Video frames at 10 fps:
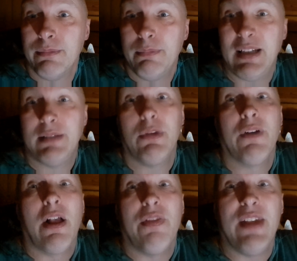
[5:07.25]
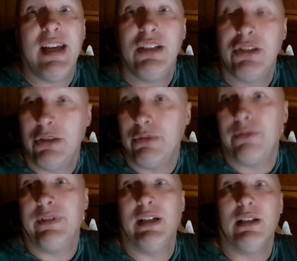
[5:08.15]
Piss me off. They insult
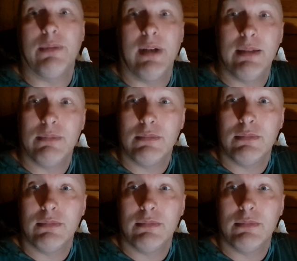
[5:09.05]
things, right?